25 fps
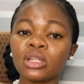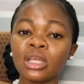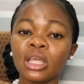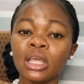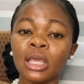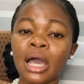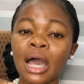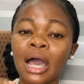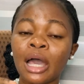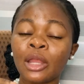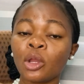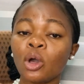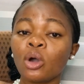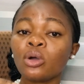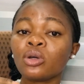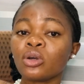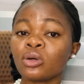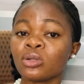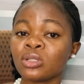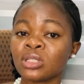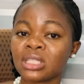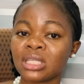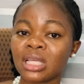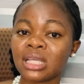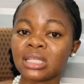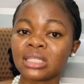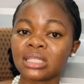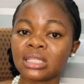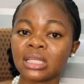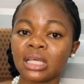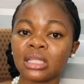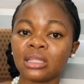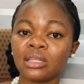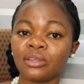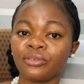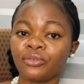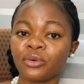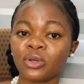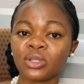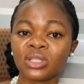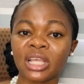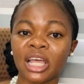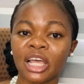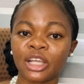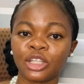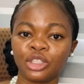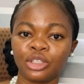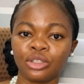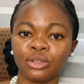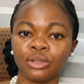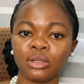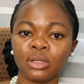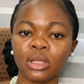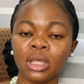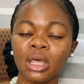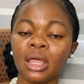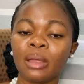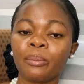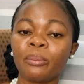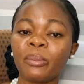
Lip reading: uncontested divorce action,